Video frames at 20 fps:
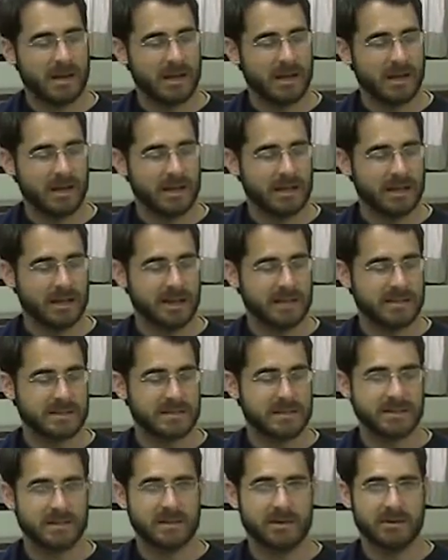
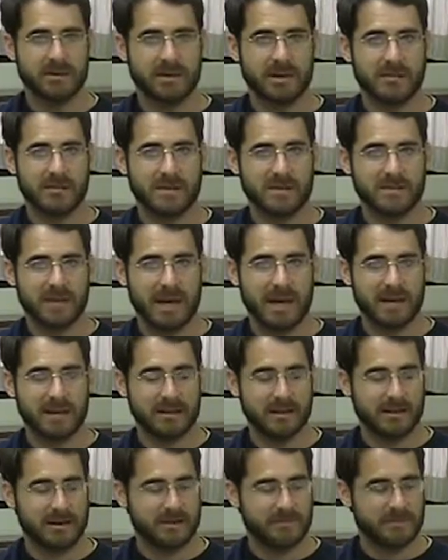unless your thumb is back
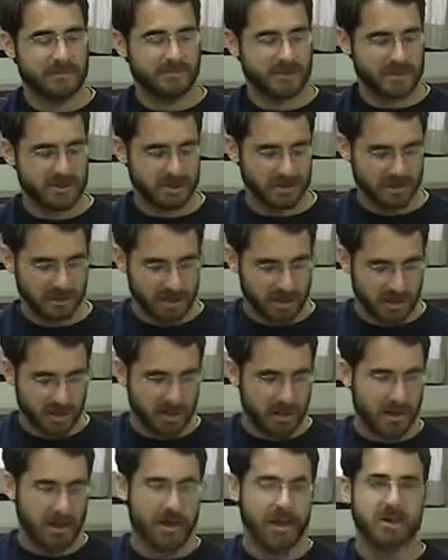there. So
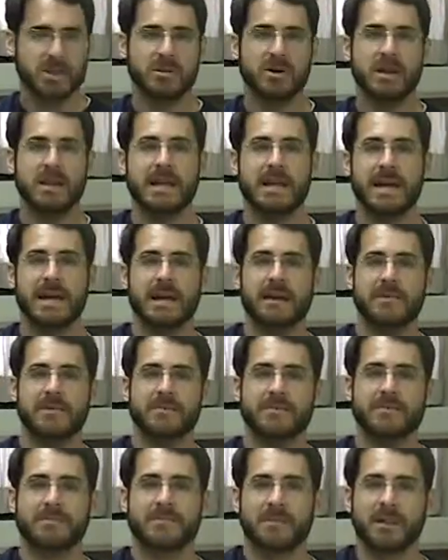try that
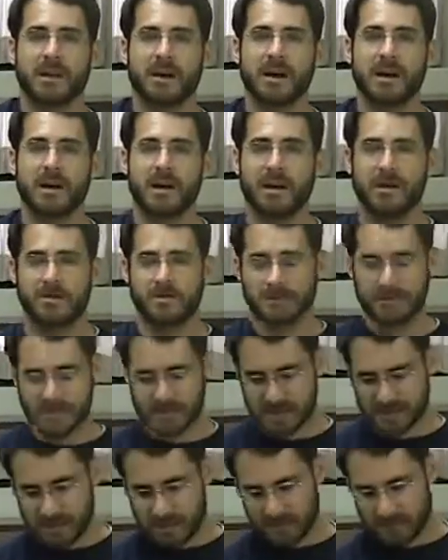out.
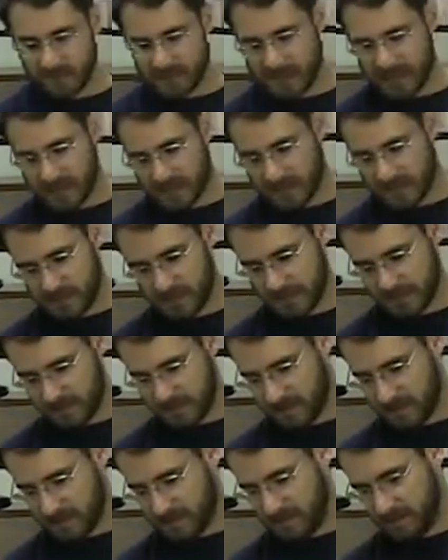See if
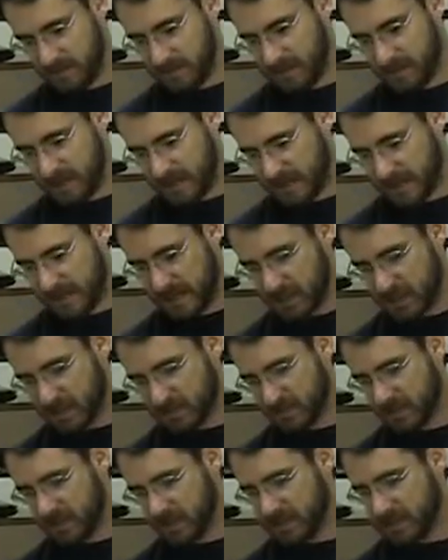you can get each
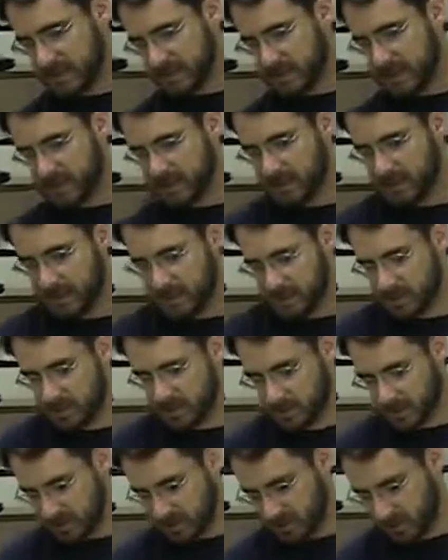string sounding.
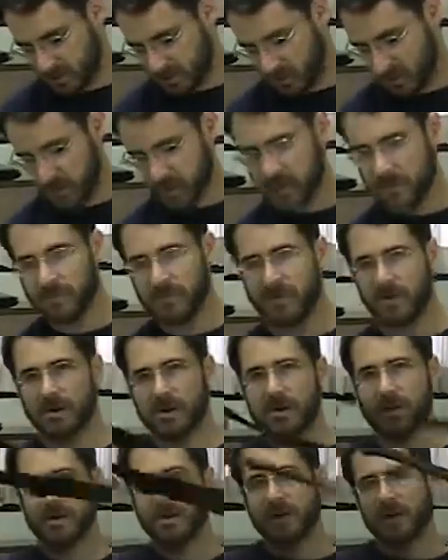Don't get too hung up
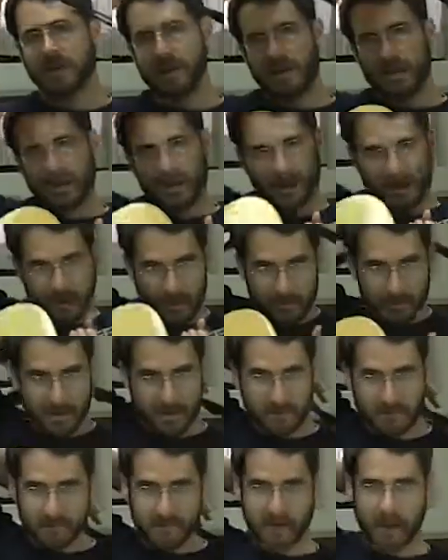on
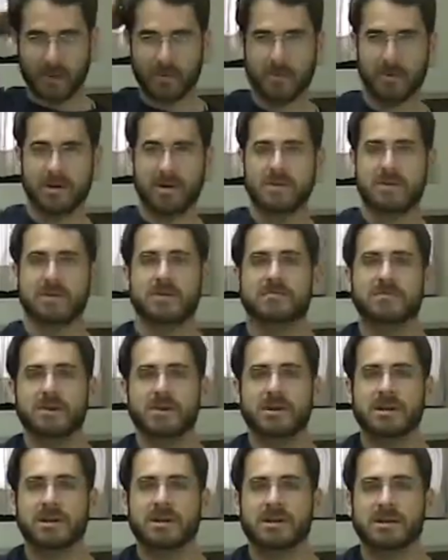if you've got 1 or 2
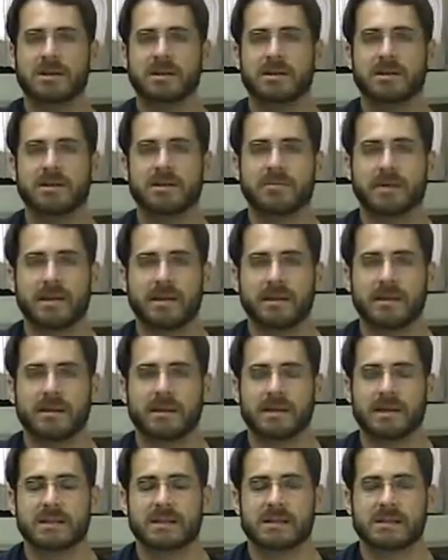muted just a little bit.
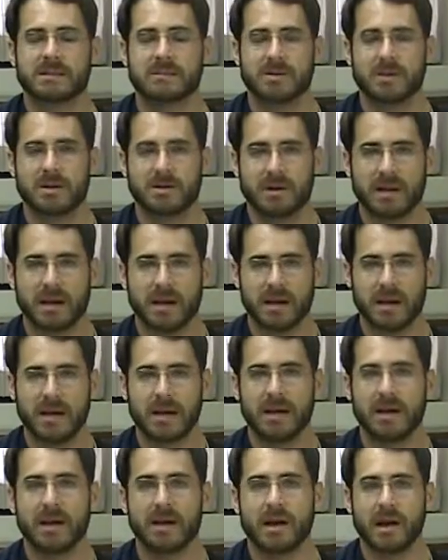That's going to be
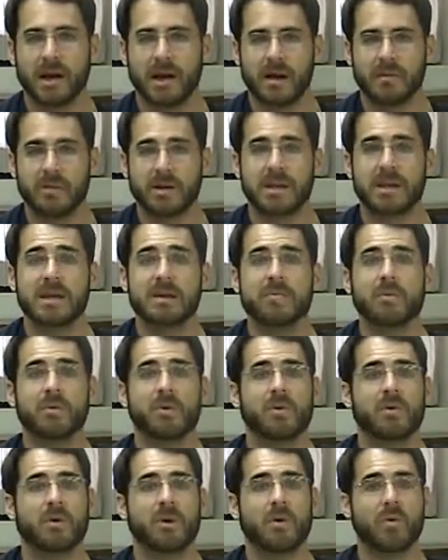okay, but keep
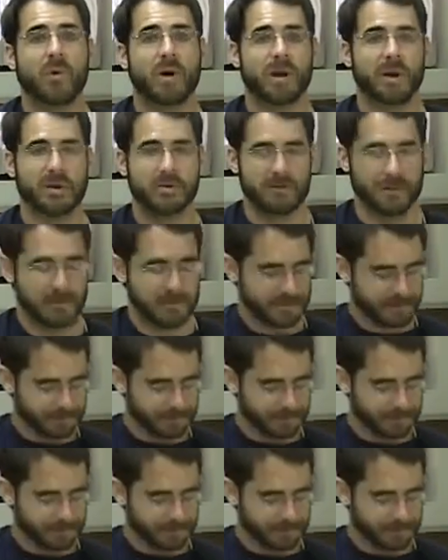aware of it.